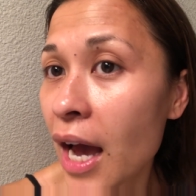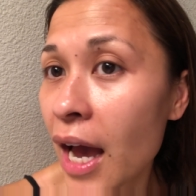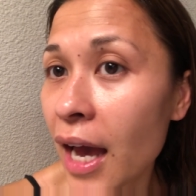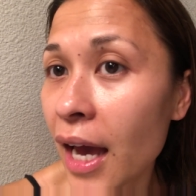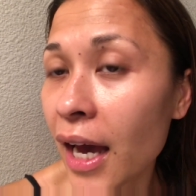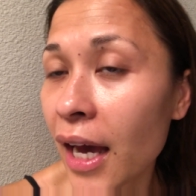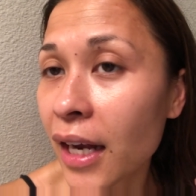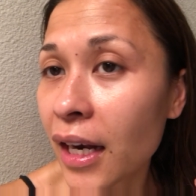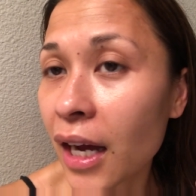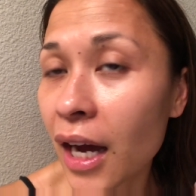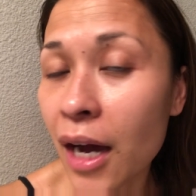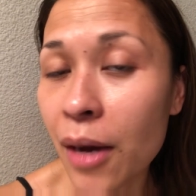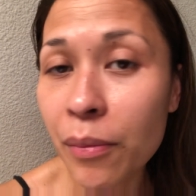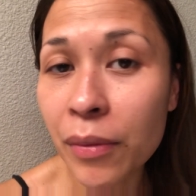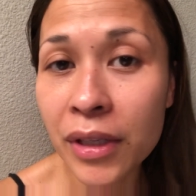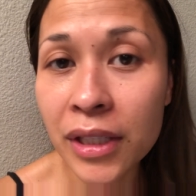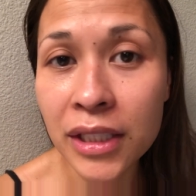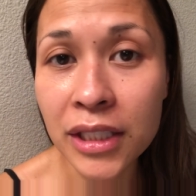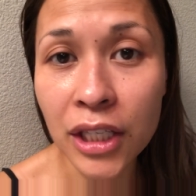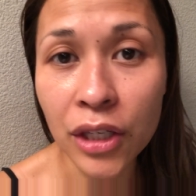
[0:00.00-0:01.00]
And I'm
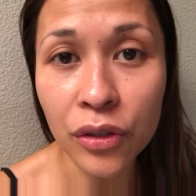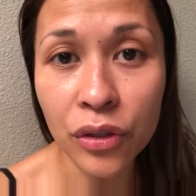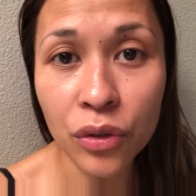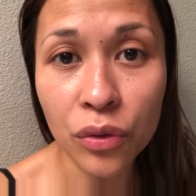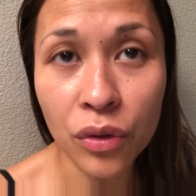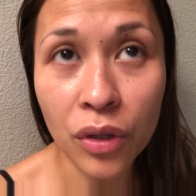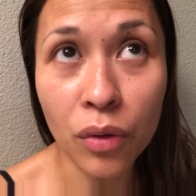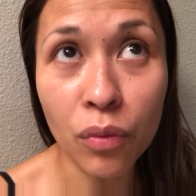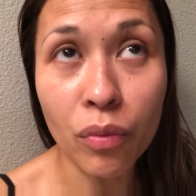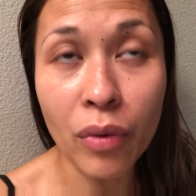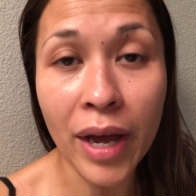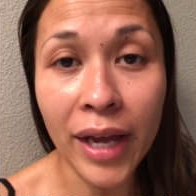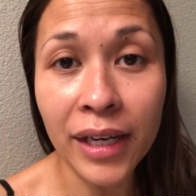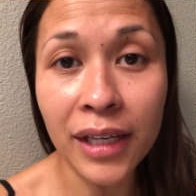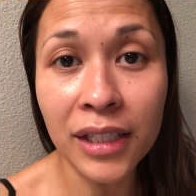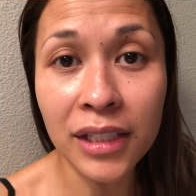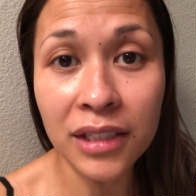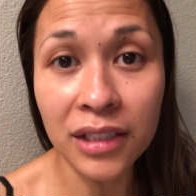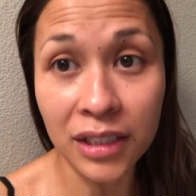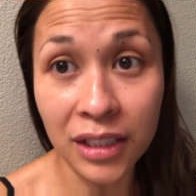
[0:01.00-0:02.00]
gonna tell you, the
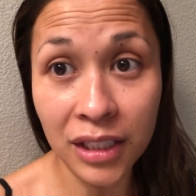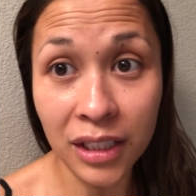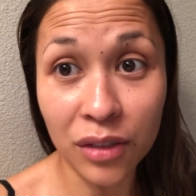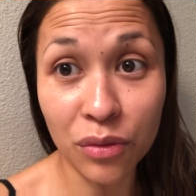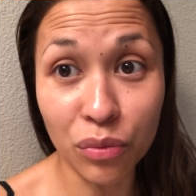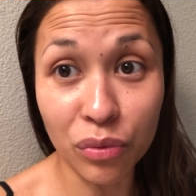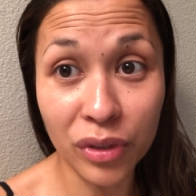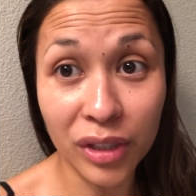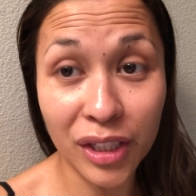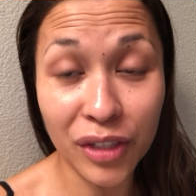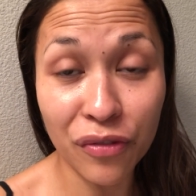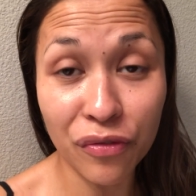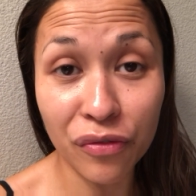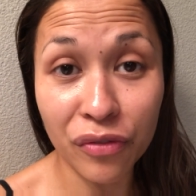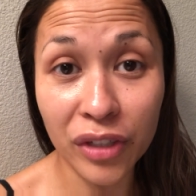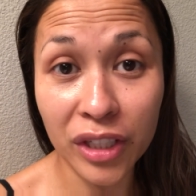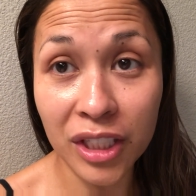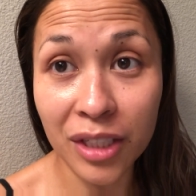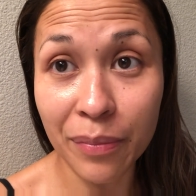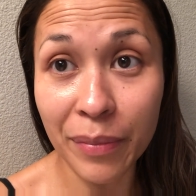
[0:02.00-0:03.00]
redness did really
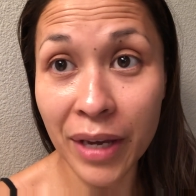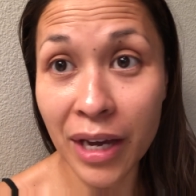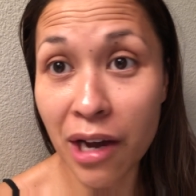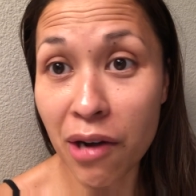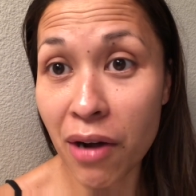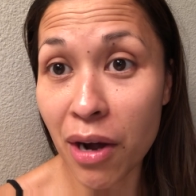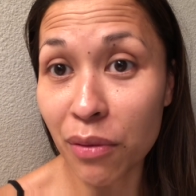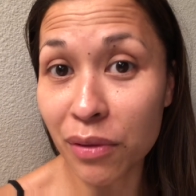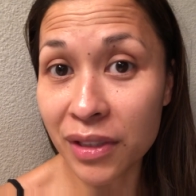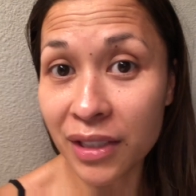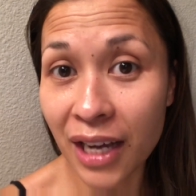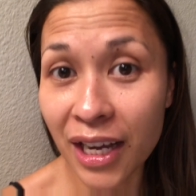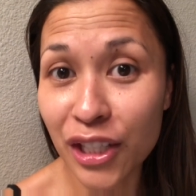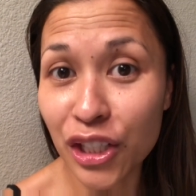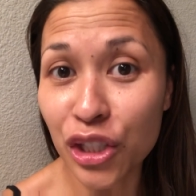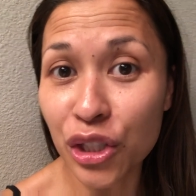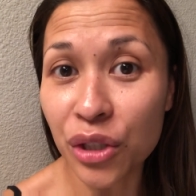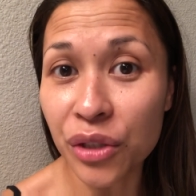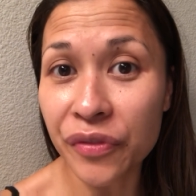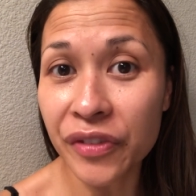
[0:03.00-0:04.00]
freak me out. I was kind
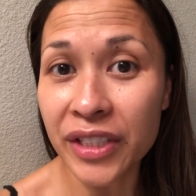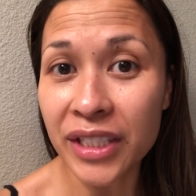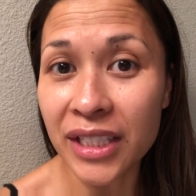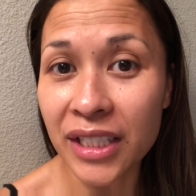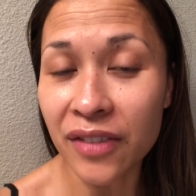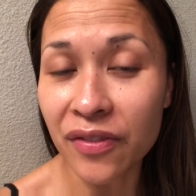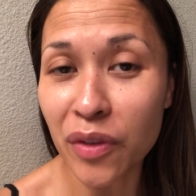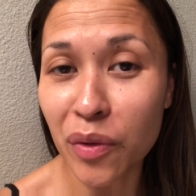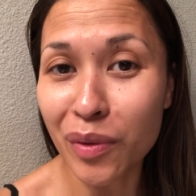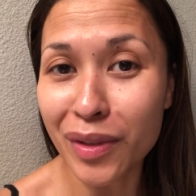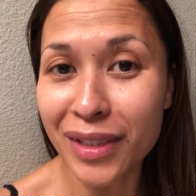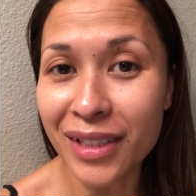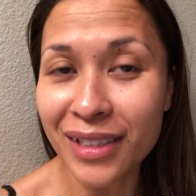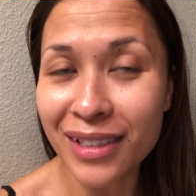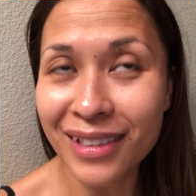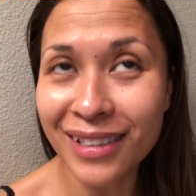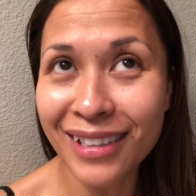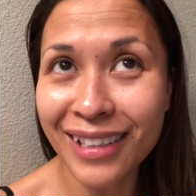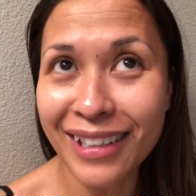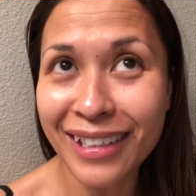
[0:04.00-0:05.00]
of nervous if it
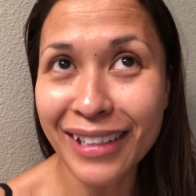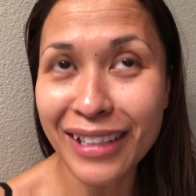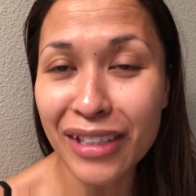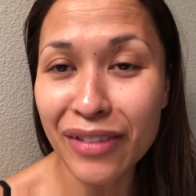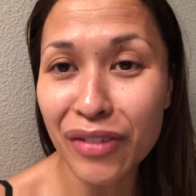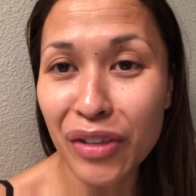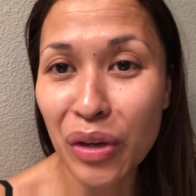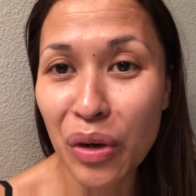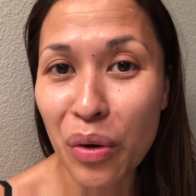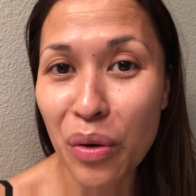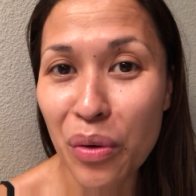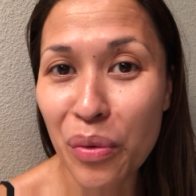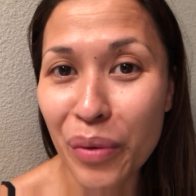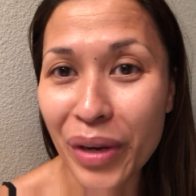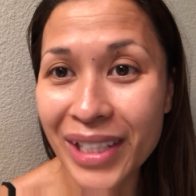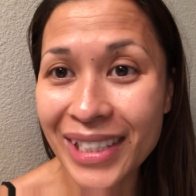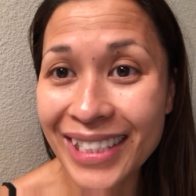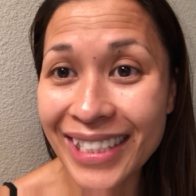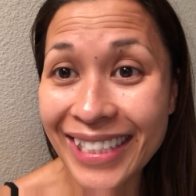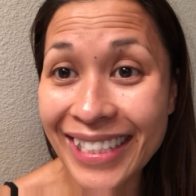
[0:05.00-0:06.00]
was gonna even go
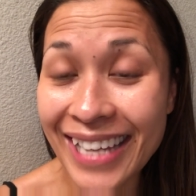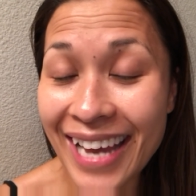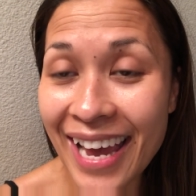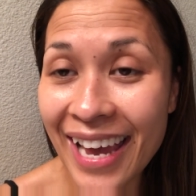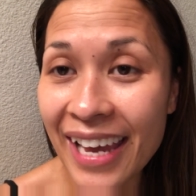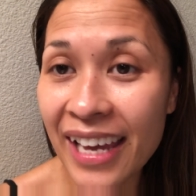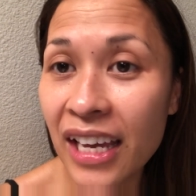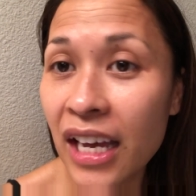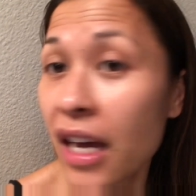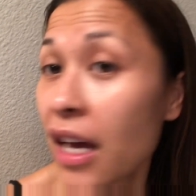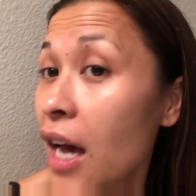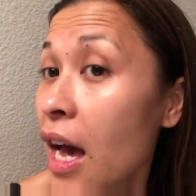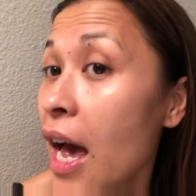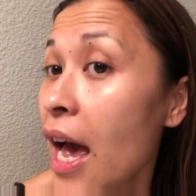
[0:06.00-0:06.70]
away today.